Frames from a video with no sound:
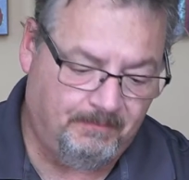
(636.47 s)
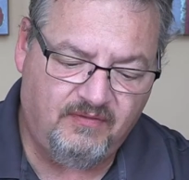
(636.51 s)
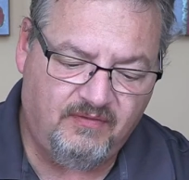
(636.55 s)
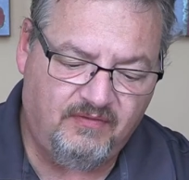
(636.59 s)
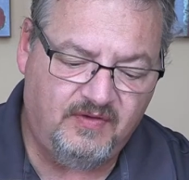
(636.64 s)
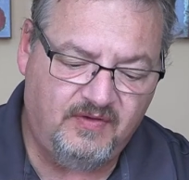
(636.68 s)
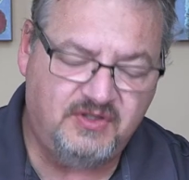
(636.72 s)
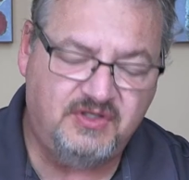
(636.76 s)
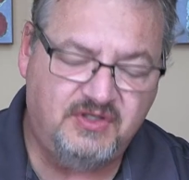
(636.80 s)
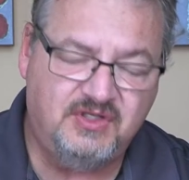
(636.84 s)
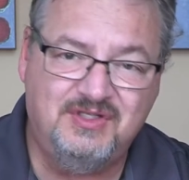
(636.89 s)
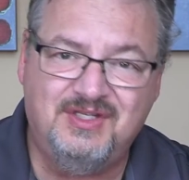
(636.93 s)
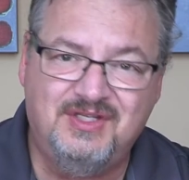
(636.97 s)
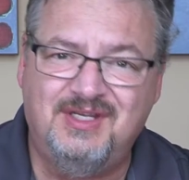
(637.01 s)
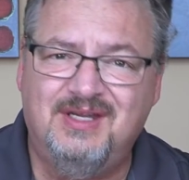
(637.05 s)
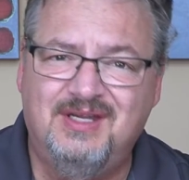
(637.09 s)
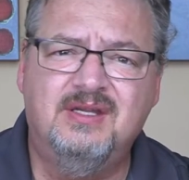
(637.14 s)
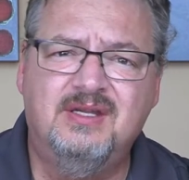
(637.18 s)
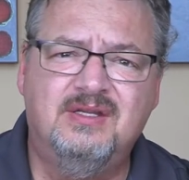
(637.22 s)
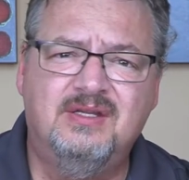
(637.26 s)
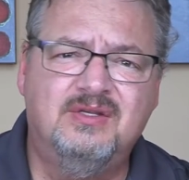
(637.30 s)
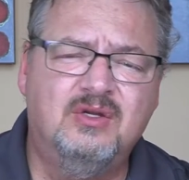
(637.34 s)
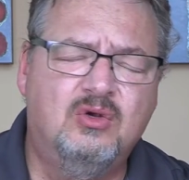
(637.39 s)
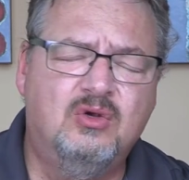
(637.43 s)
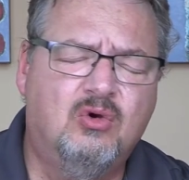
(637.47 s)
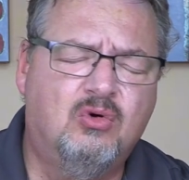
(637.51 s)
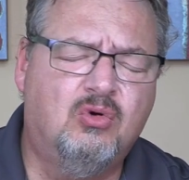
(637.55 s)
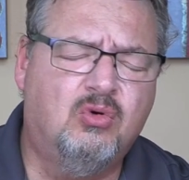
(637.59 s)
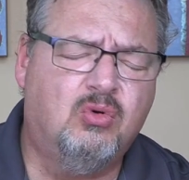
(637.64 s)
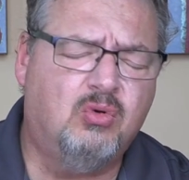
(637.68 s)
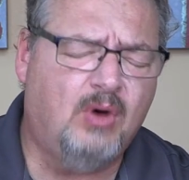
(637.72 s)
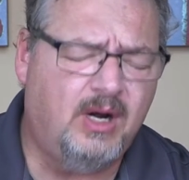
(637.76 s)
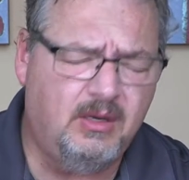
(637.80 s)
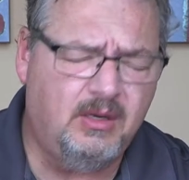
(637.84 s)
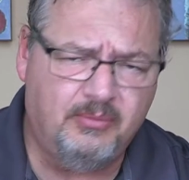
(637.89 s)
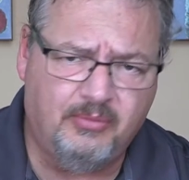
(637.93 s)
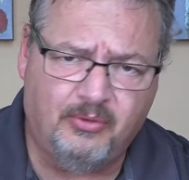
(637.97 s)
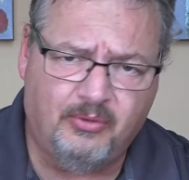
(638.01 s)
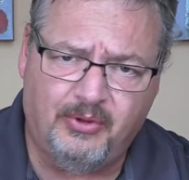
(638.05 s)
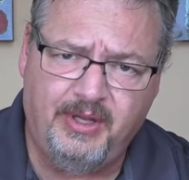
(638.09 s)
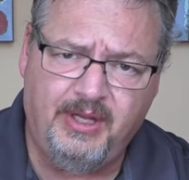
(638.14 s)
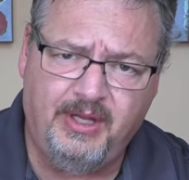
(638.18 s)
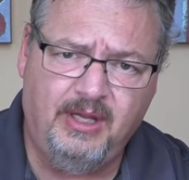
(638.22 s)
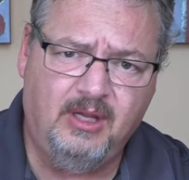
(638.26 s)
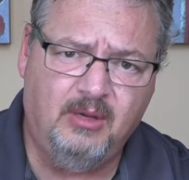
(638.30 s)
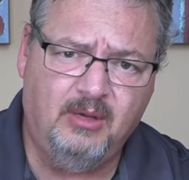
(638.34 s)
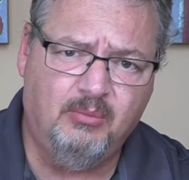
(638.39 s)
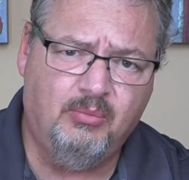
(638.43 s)
Efficiency is
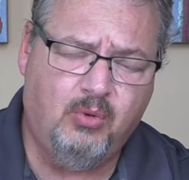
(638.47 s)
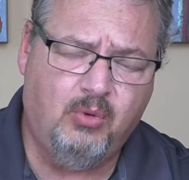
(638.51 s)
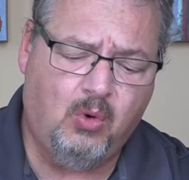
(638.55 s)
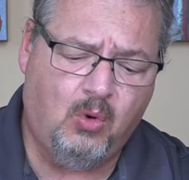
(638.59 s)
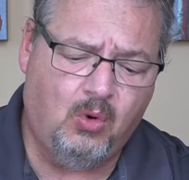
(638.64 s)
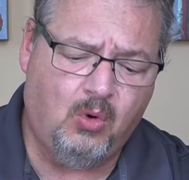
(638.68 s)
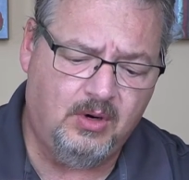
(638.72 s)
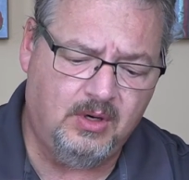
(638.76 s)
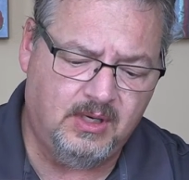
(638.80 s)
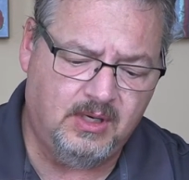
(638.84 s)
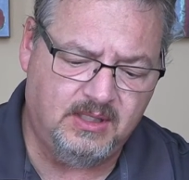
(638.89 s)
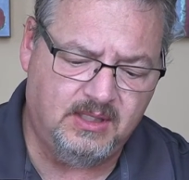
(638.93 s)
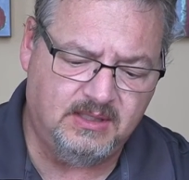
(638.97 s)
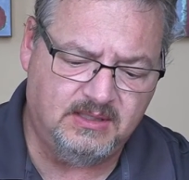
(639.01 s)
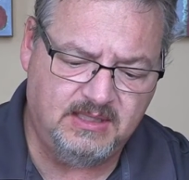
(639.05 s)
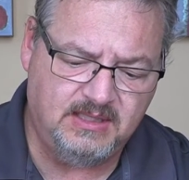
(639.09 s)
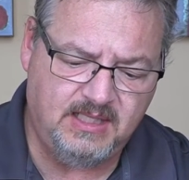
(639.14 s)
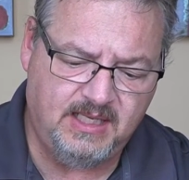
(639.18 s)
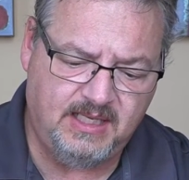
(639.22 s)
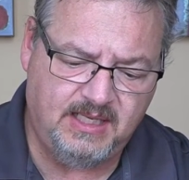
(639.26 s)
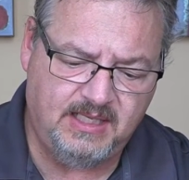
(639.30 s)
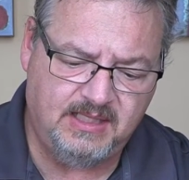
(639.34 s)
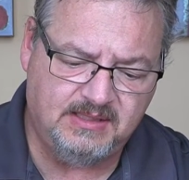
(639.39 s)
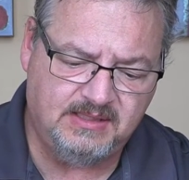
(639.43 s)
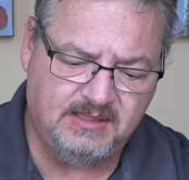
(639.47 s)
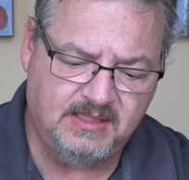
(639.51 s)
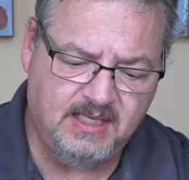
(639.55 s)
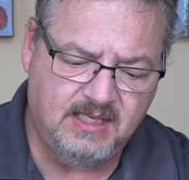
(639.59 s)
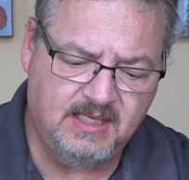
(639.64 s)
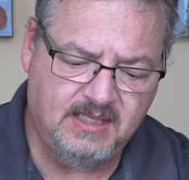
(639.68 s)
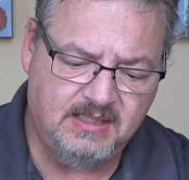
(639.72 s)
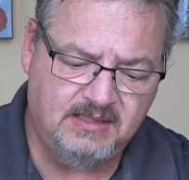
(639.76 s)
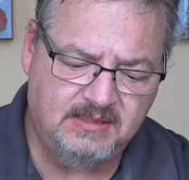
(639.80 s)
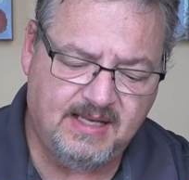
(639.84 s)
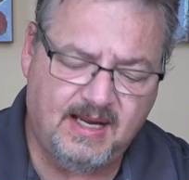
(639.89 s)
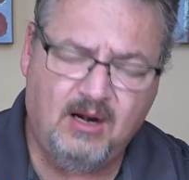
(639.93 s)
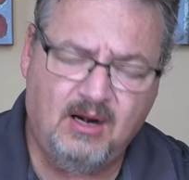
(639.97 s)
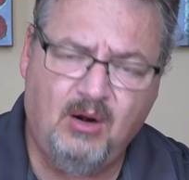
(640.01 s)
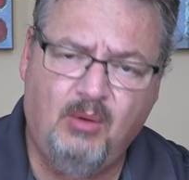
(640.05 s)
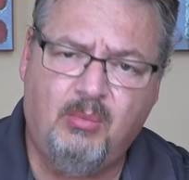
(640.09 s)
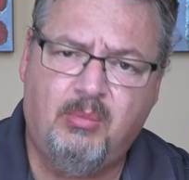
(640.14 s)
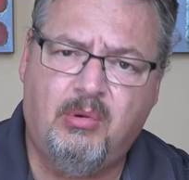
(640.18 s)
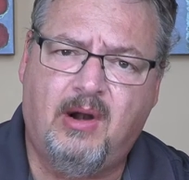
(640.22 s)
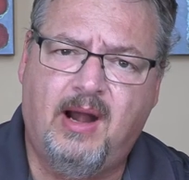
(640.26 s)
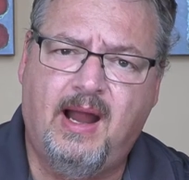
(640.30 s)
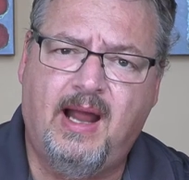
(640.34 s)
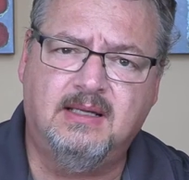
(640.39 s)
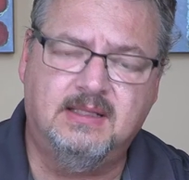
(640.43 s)
incredibly important in today's dental
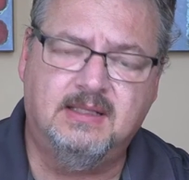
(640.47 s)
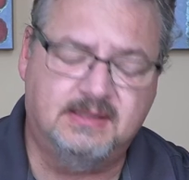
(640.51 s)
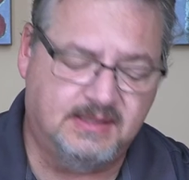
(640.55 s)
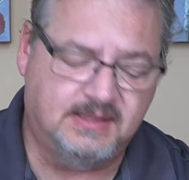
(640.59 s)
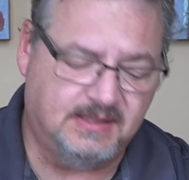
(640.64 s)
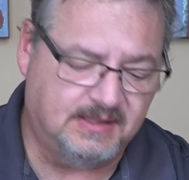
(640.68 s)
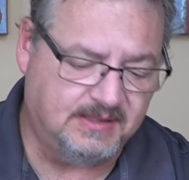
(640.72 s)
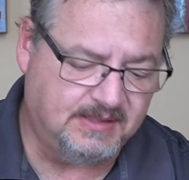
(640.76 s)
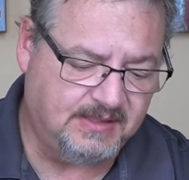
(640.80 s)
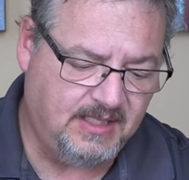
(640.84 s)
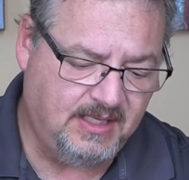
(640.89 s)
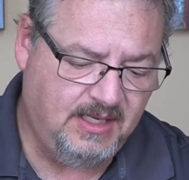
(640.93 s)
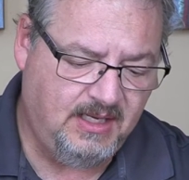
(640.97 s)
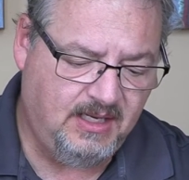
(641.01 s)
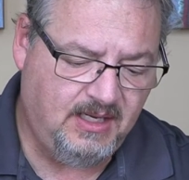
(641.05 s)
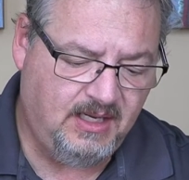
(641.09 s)
practices.